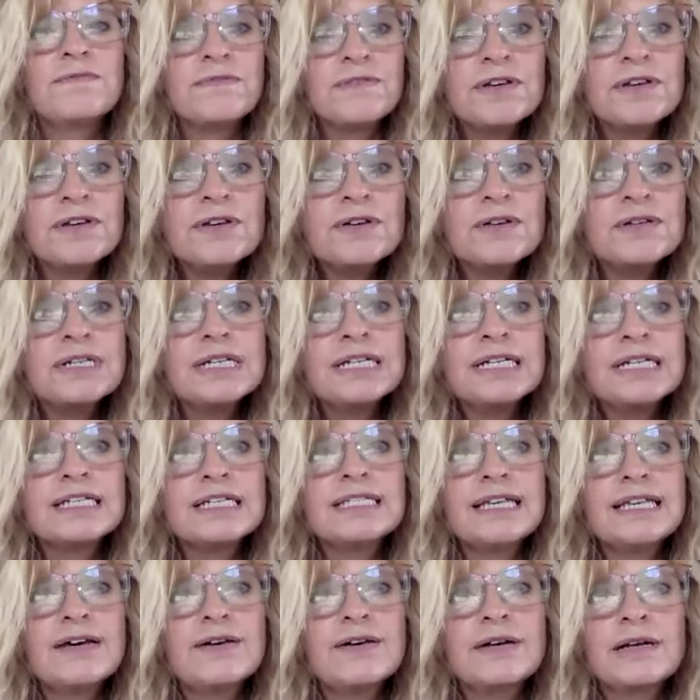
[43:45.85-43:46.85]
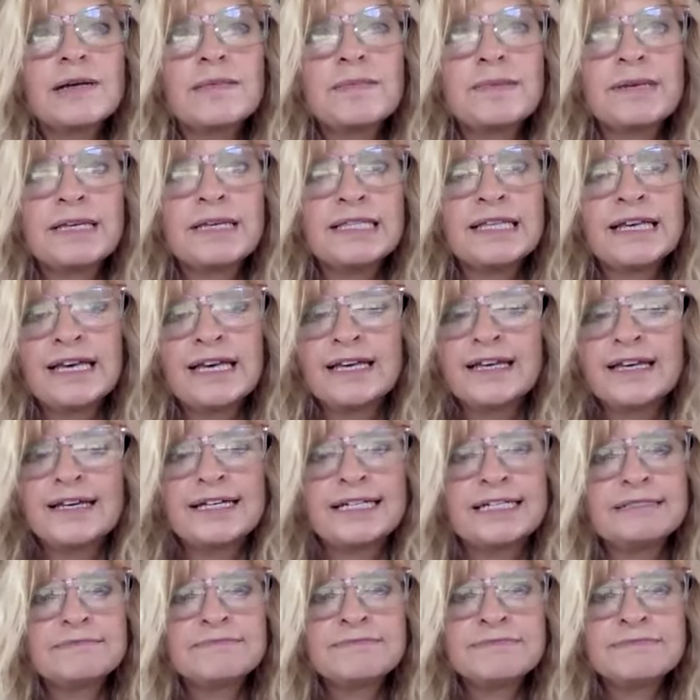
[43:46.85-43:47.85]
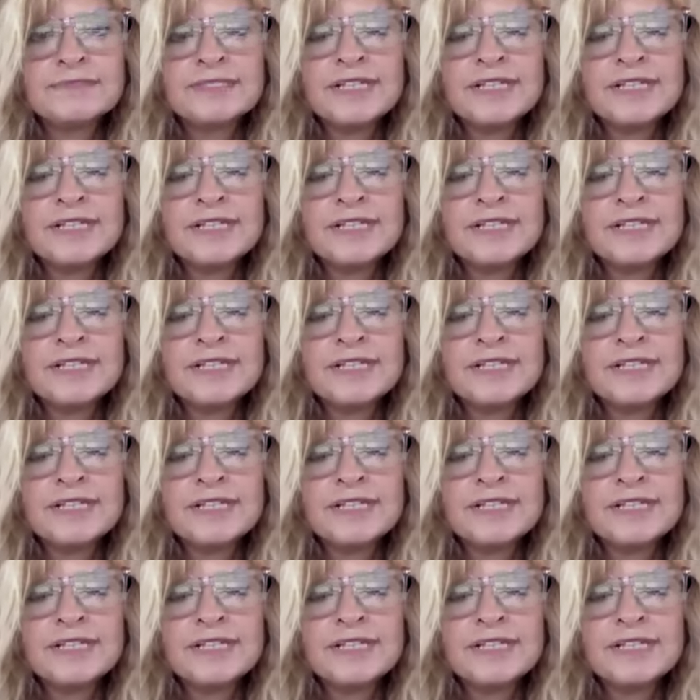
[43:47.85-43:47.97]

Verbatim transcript: food is held up in like a,